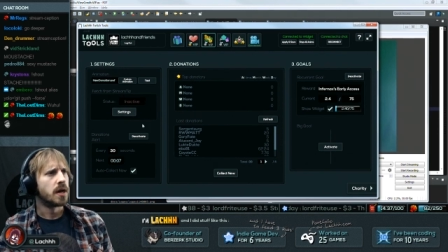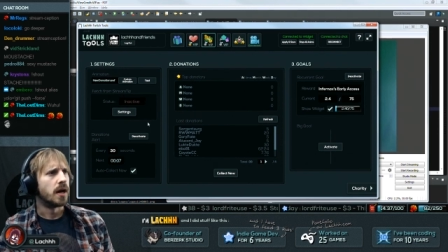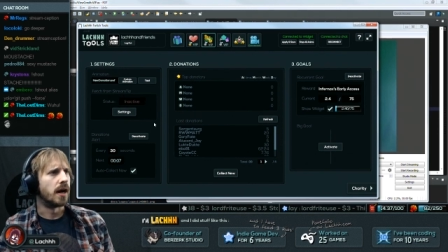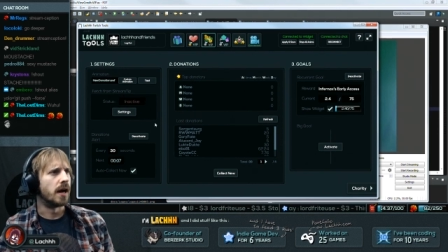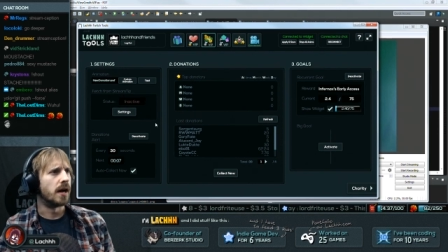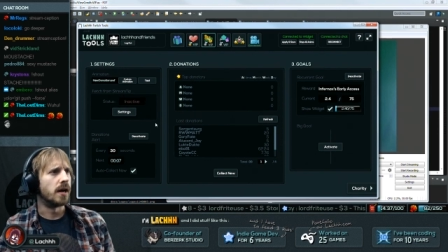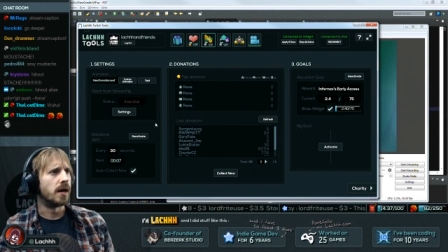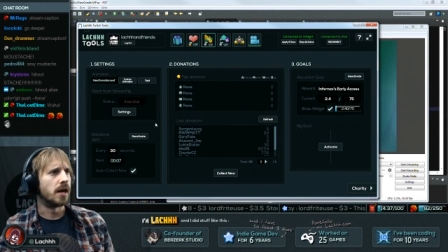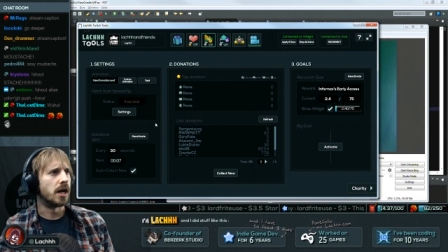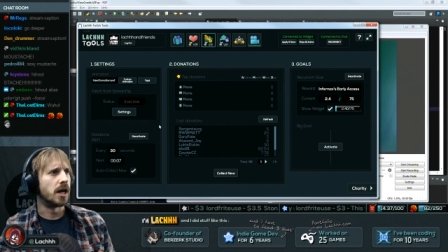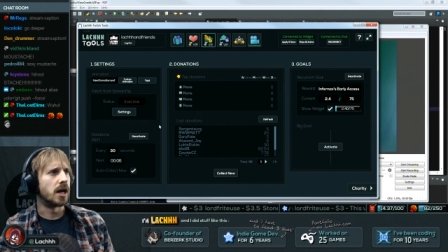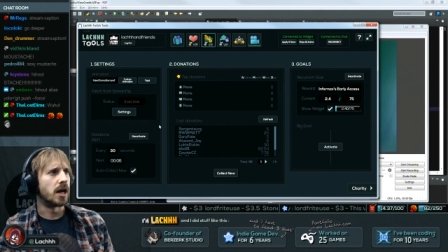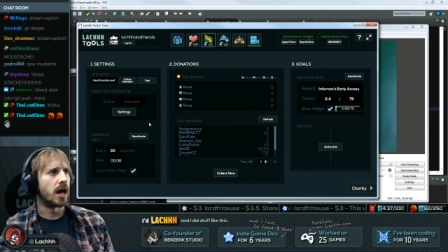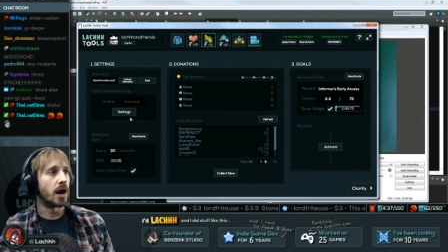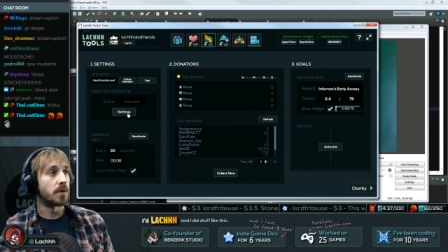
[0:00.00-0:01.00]

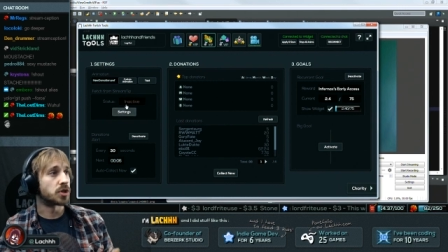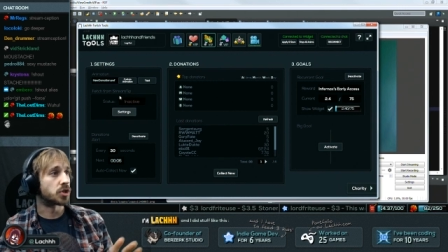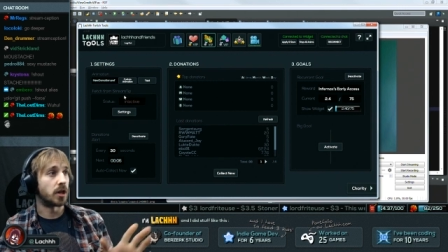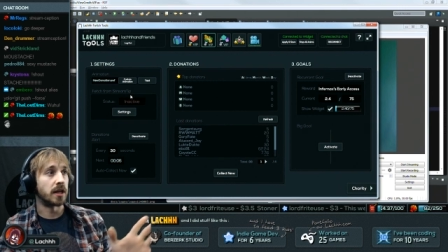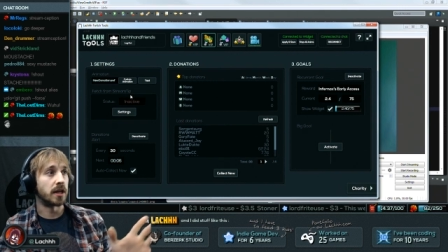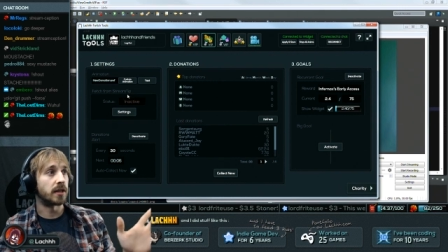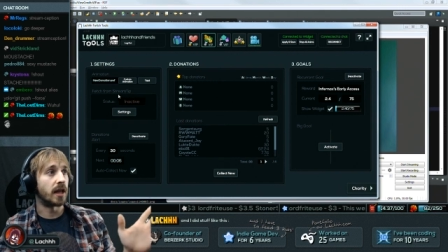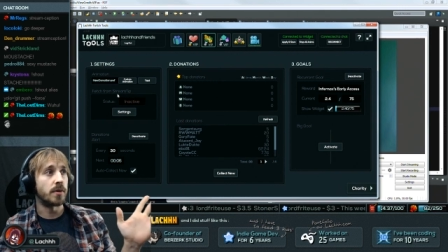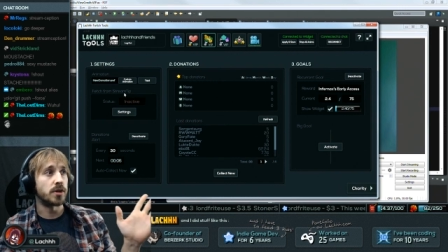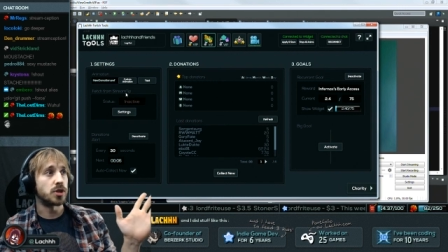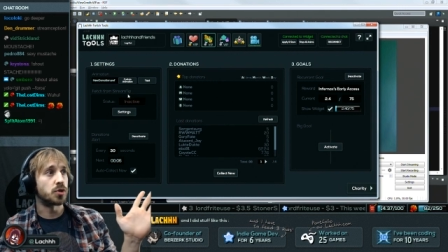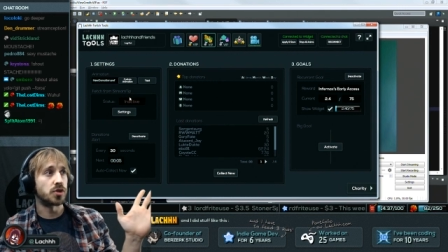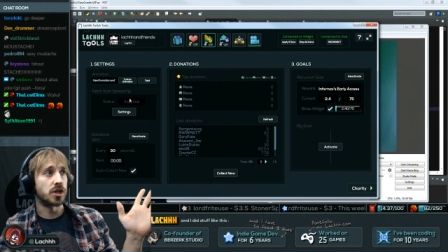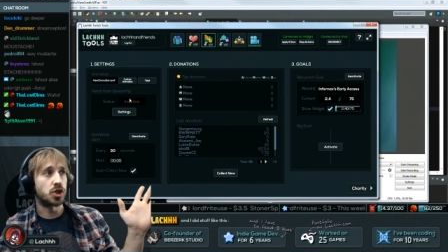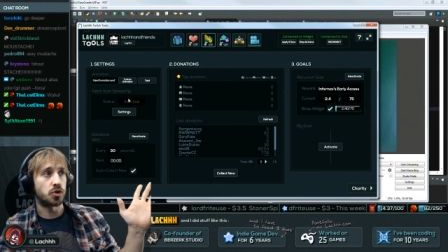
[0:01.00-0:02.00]
Uh, I was cutting, I was
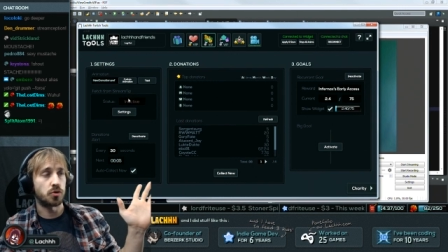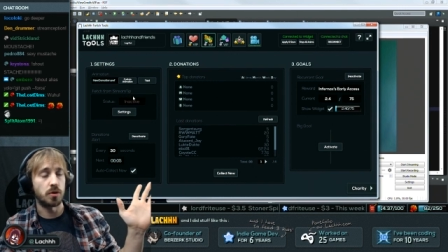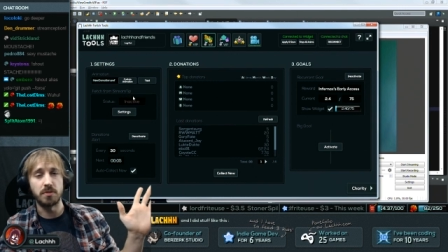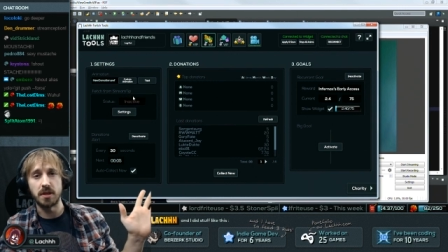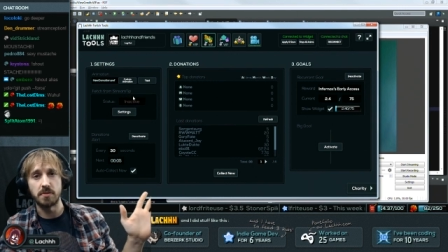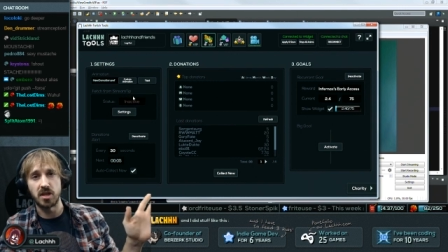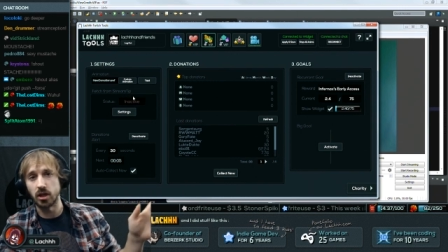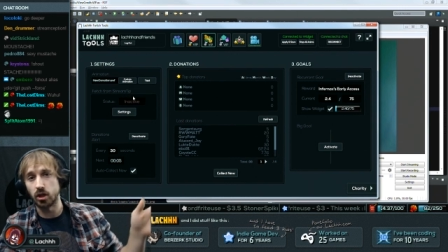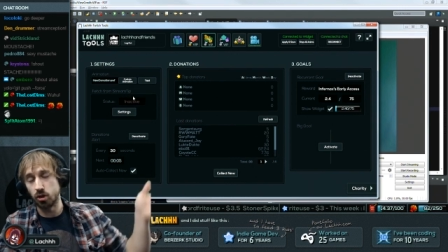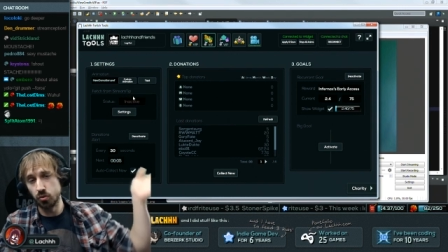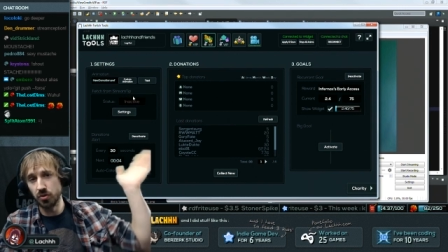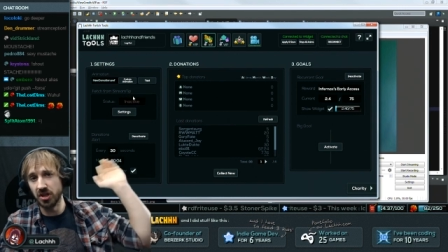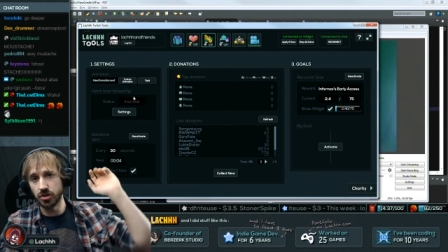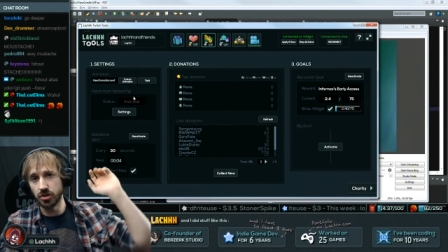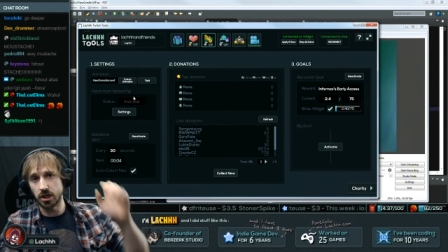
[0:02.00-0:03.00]
using stream tips like
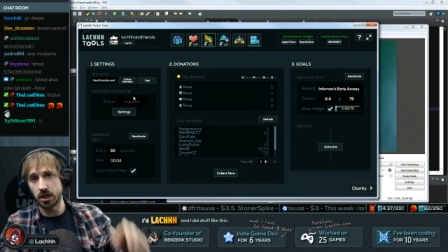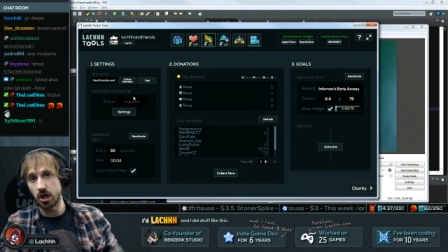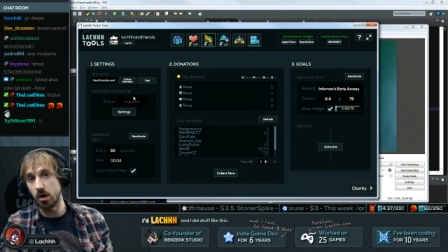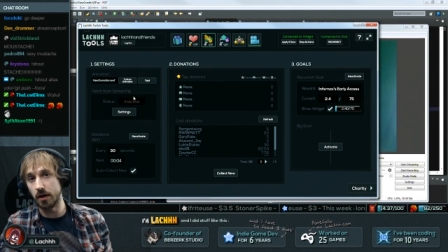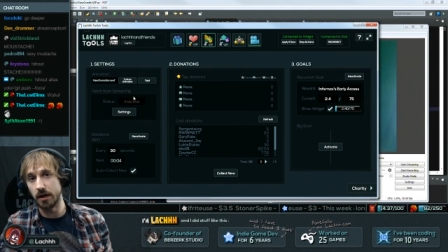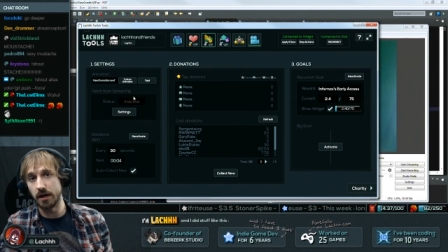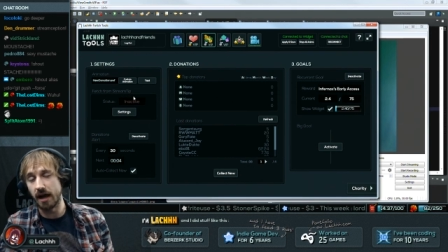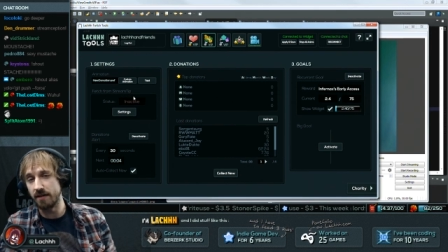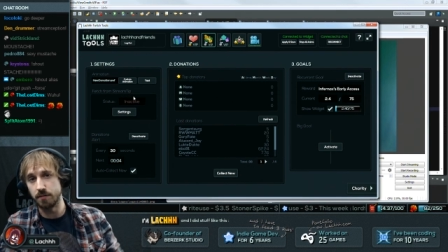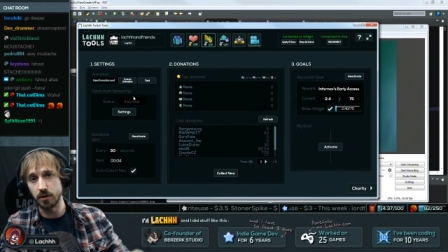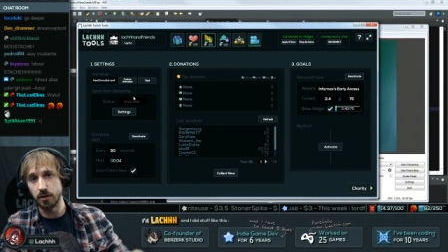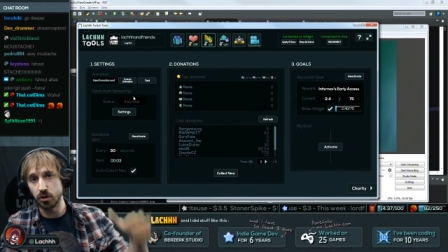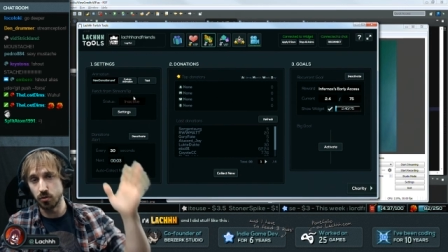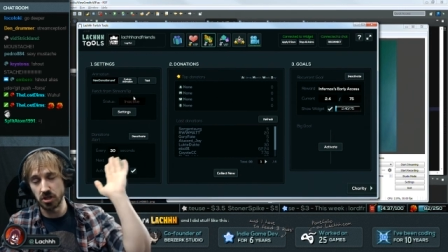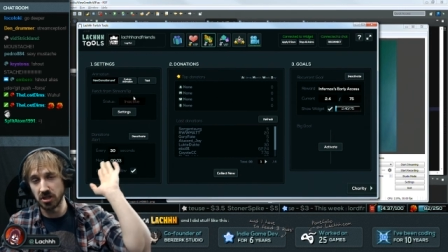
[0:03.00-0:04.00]
two years ago, and I've
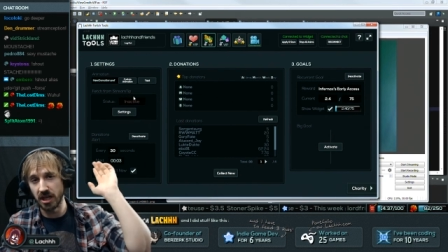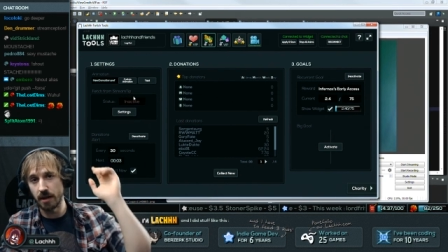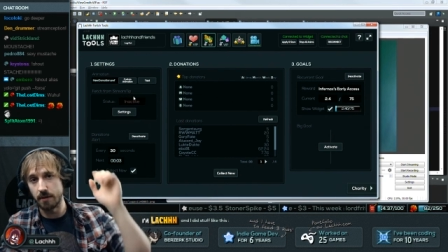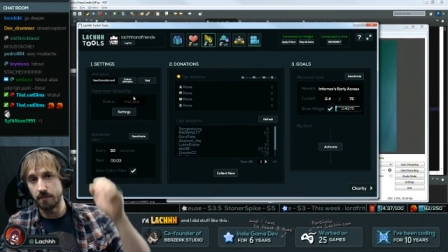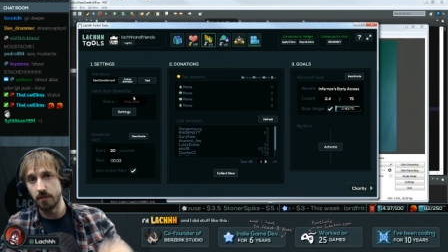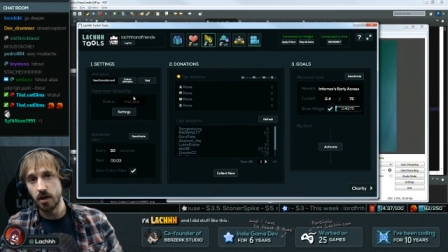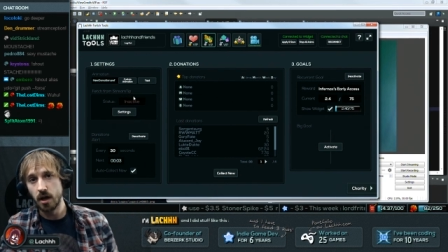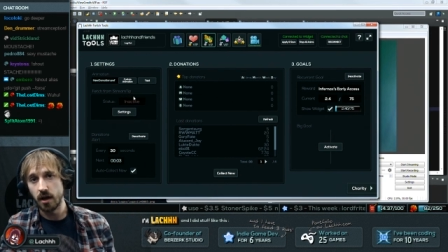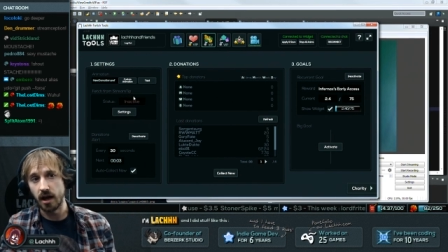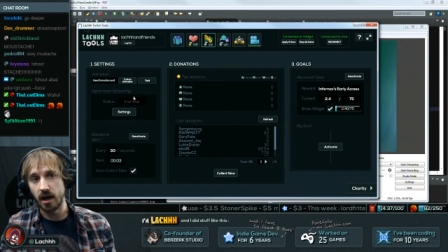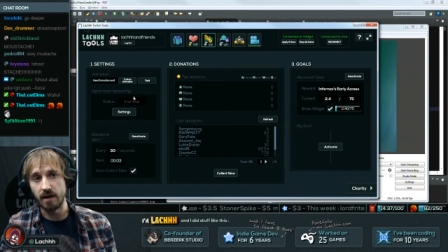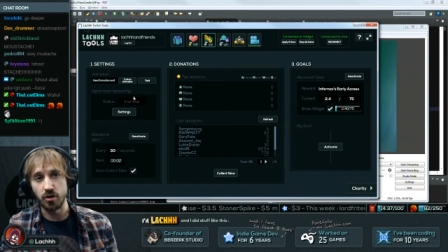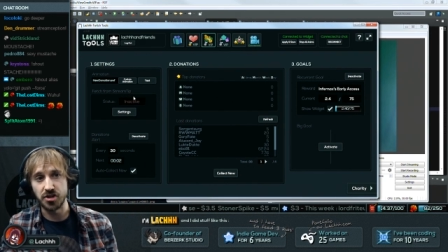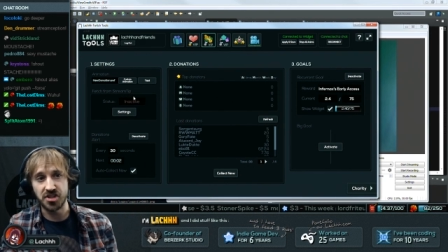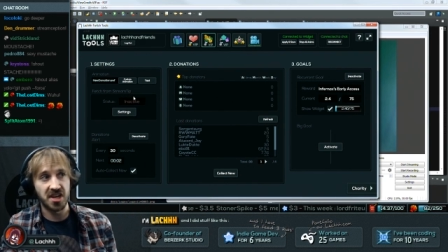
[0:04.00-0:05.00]
been using them
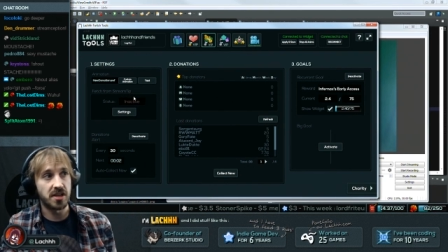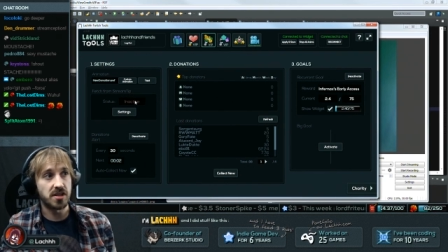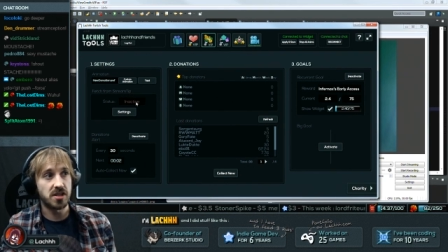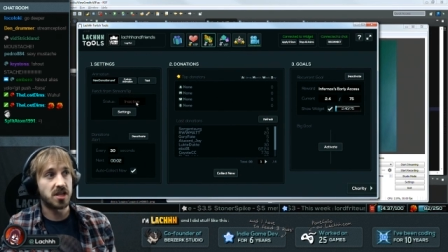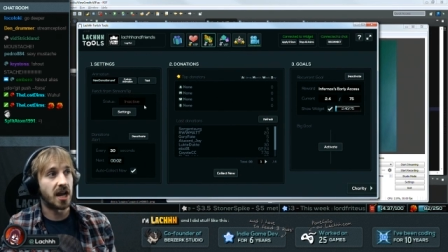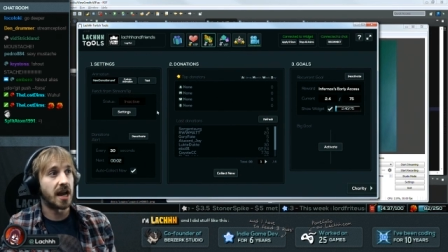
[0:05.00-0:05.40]
ever since.